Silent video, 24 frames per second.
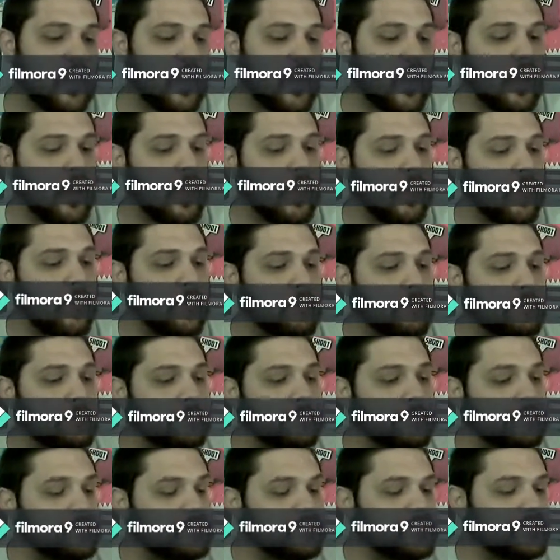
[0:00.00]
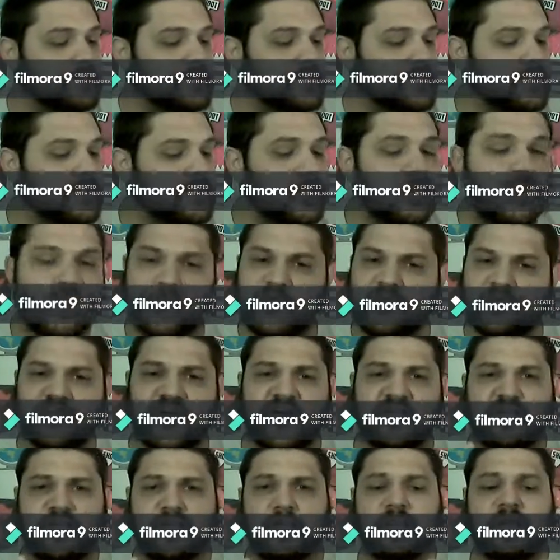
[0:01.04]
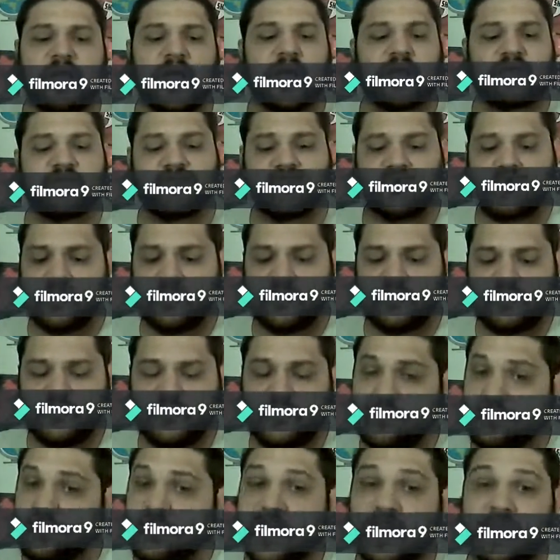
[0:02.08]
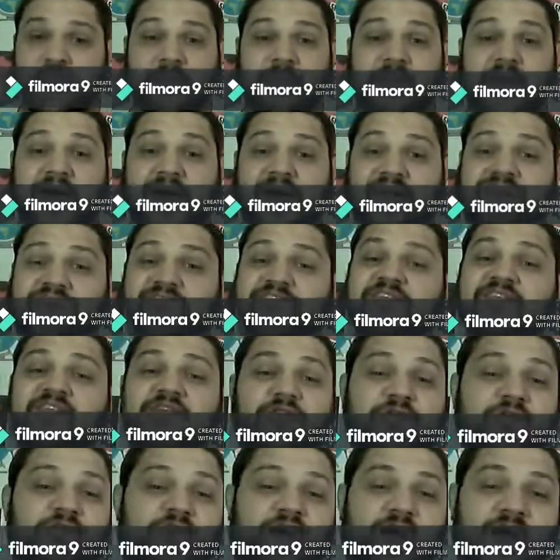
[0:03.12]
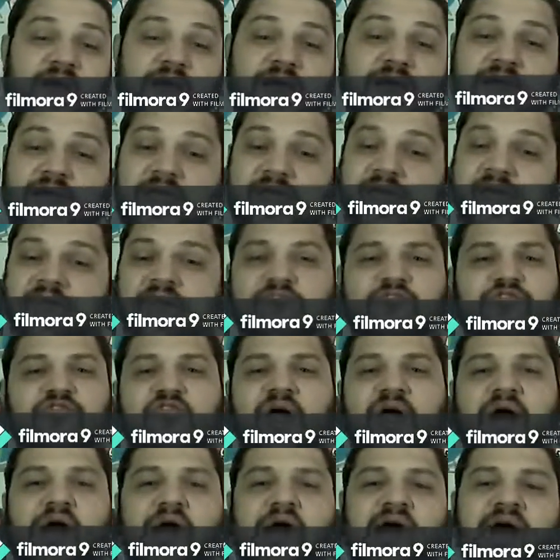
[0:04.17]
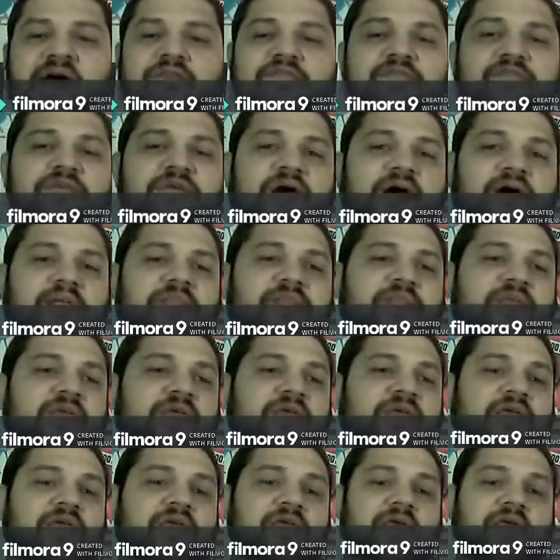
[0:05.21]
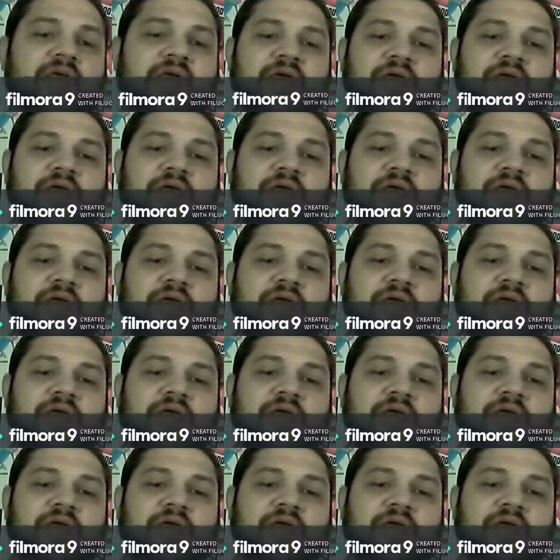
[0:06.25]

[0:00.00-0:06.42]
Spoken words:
But you have to apply. So if you've got the passion, you've got the drive, you got the